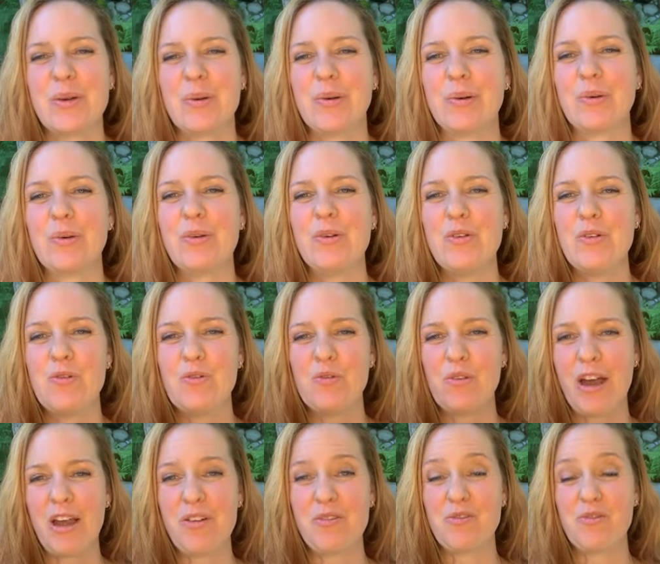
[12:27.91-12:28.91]
going to
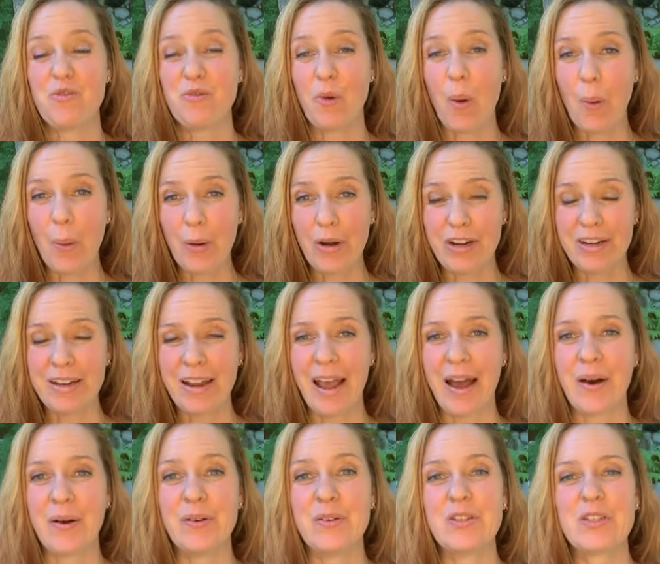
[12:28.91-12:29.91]
invite forward
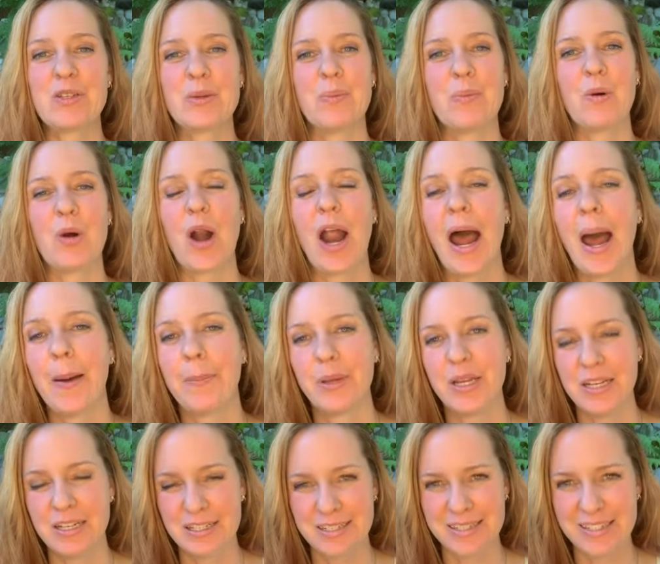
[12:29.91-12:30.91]
now some more
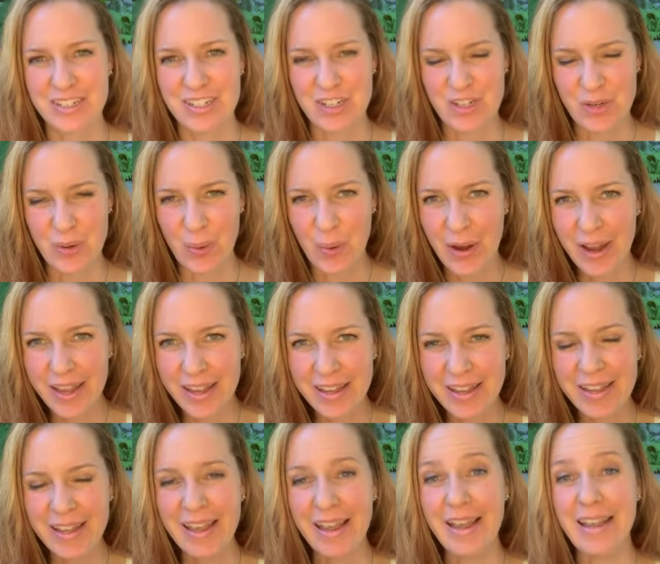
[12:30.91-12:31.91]
happiness and joy
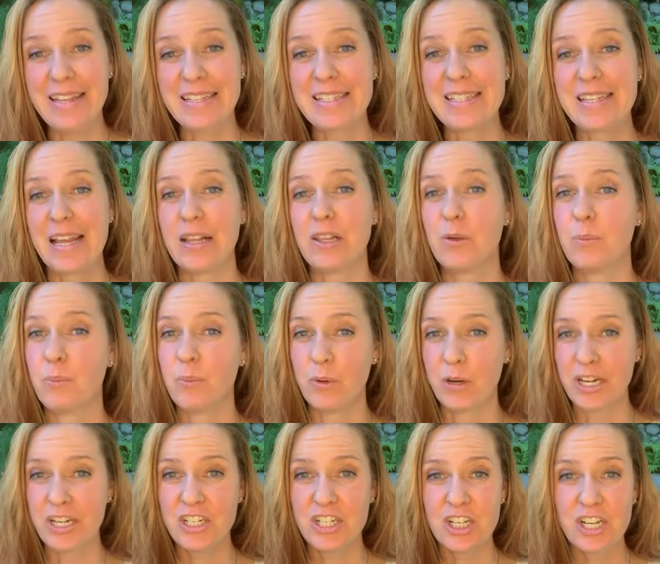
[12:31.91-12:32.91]
in
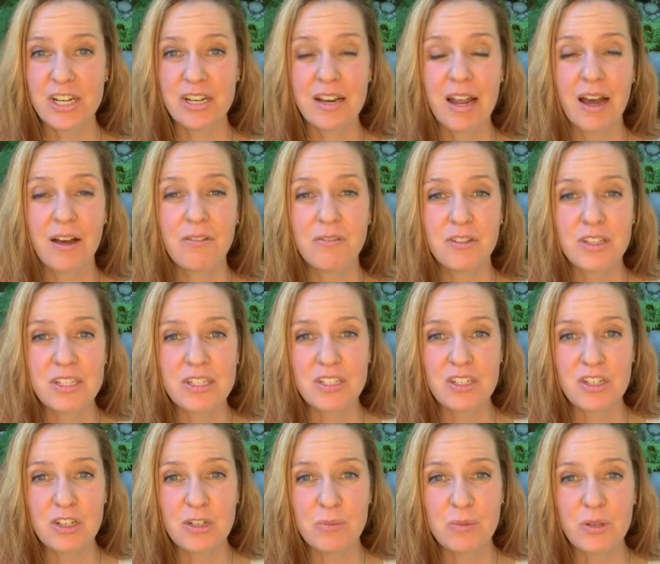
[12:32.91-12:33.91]
celebration of this
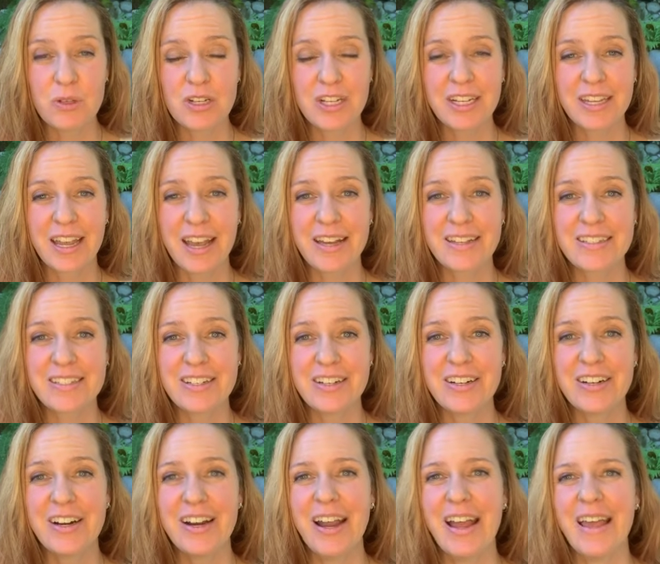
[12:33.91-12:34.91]
new moon in
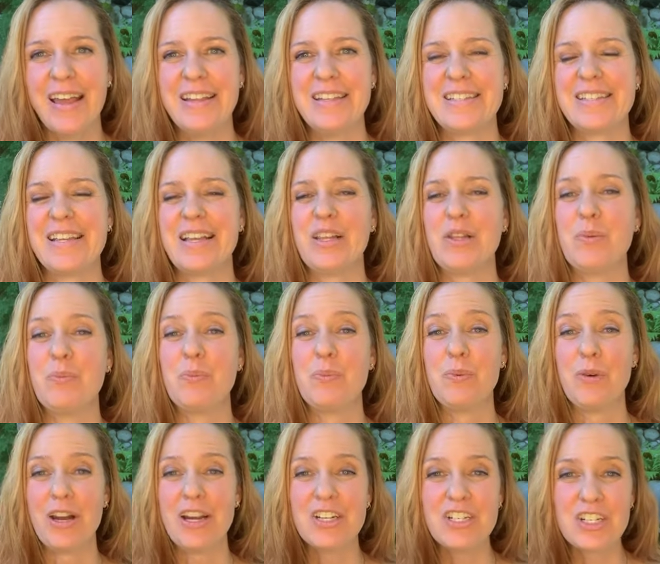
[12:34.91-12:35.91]
Cancer, in
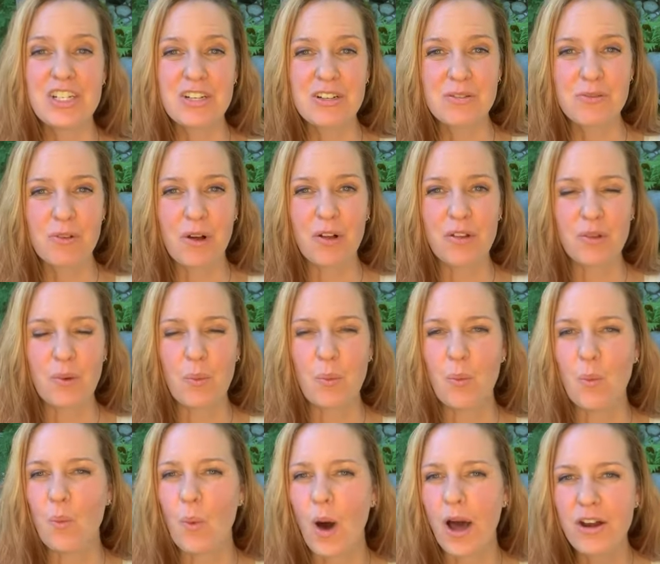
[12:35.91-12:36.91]
celebration of all the
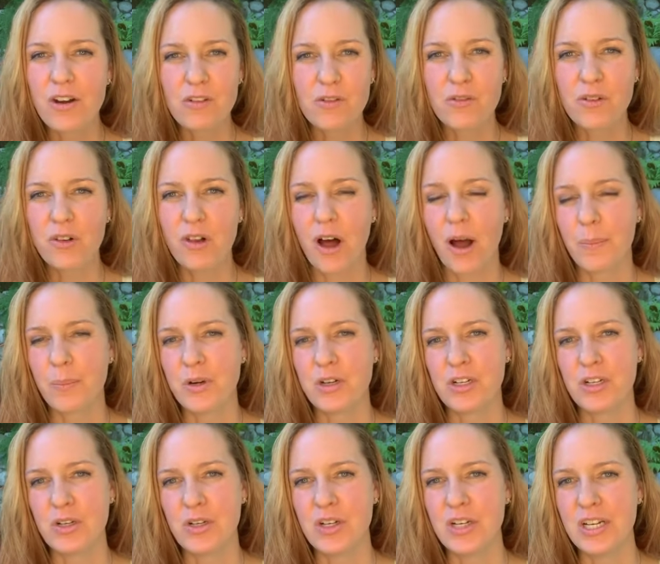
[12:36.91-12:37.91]
wonderful
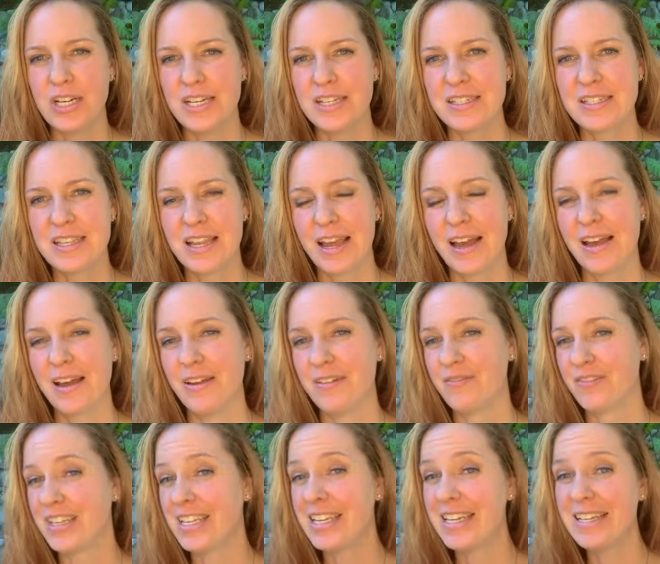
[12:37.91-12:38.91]
opportunities
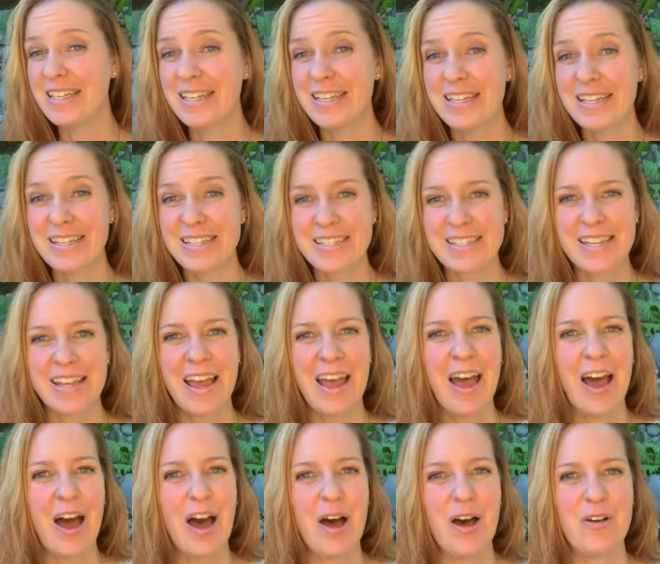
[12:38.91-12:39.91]
and healings,
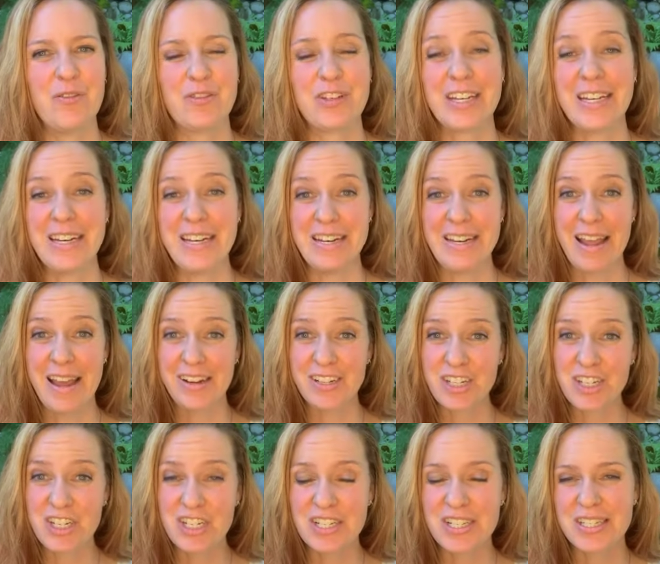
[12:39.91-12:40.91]
of
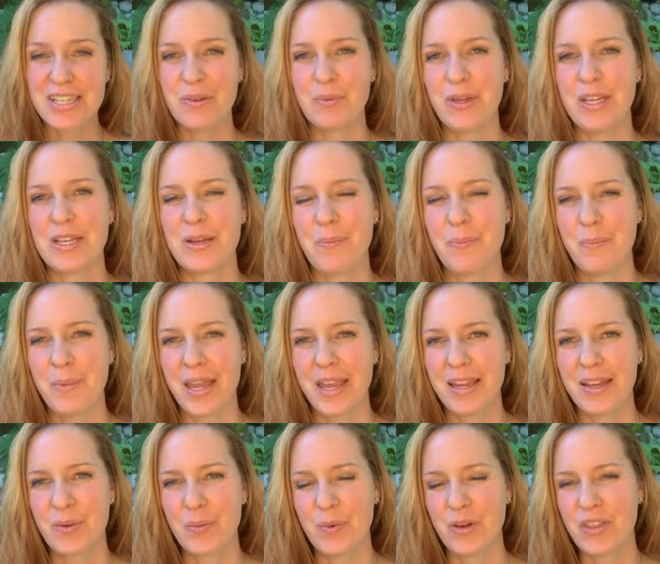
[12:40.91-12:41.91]
connections that we can
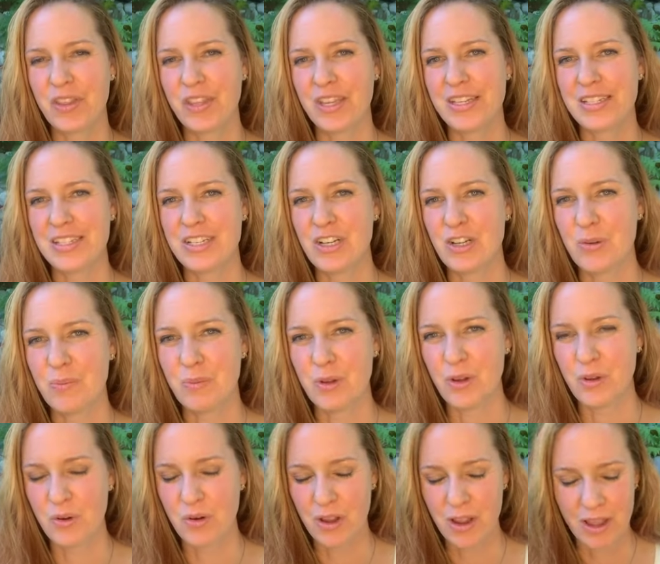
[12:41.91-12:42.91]
make with this new
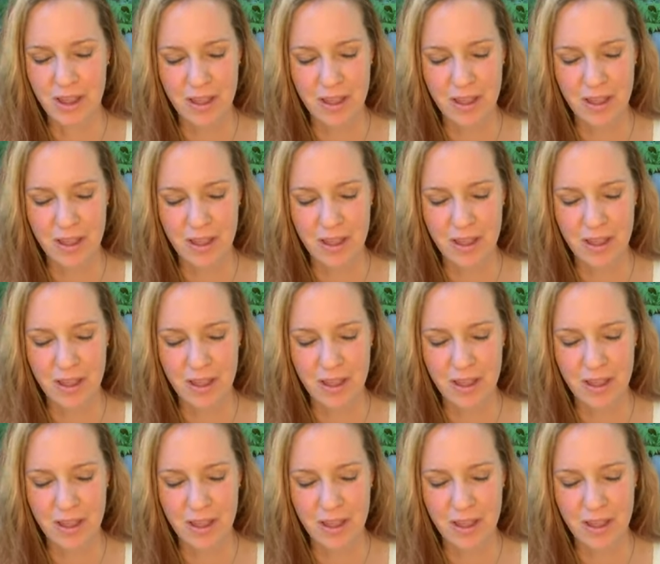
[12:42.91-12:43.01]
moon,